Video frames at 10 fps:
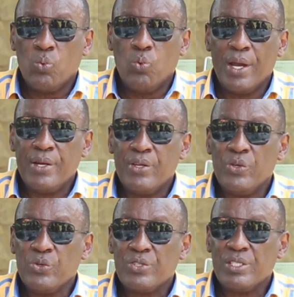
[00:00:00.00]
When
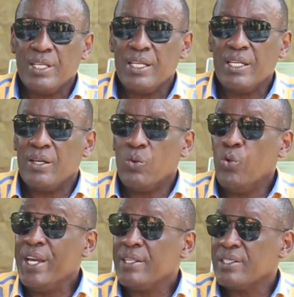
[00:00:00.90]
you see
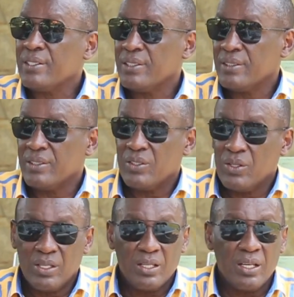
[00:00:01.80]
wheat,
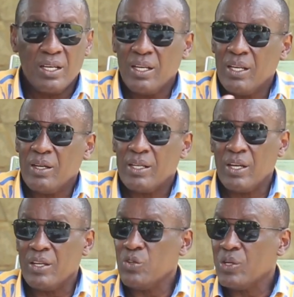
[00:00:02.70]
uh,
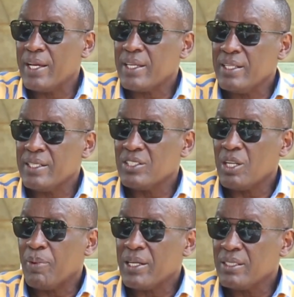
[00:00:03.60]
the, you like eating
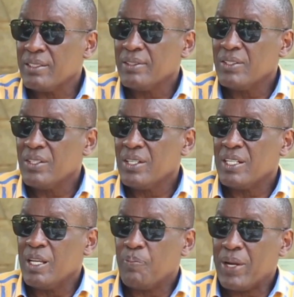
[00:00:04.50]
chapati,
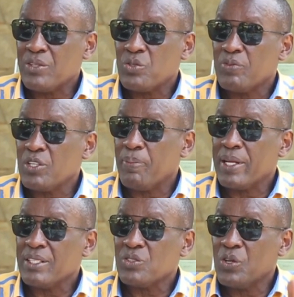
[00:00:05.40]
the price of
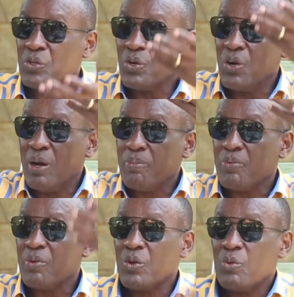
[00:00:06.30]
chapati is going to go up
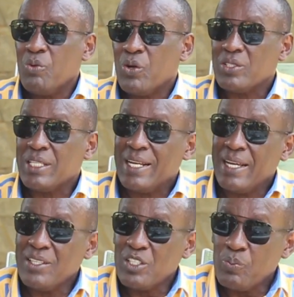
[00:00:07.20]
because the
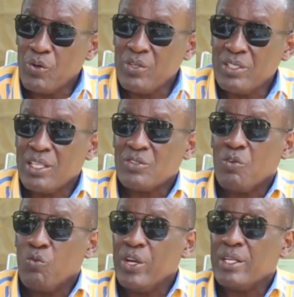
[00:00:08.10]
largest producers
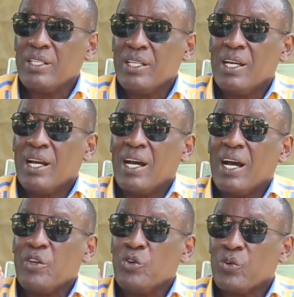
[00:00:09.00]
of wheat
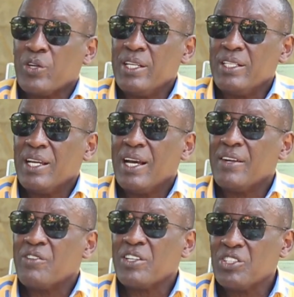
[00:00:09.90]
are Ukraine
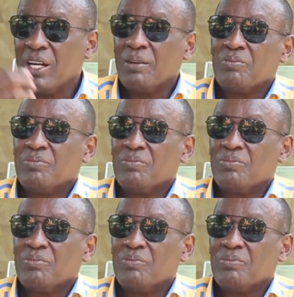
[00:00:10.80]
and Russia.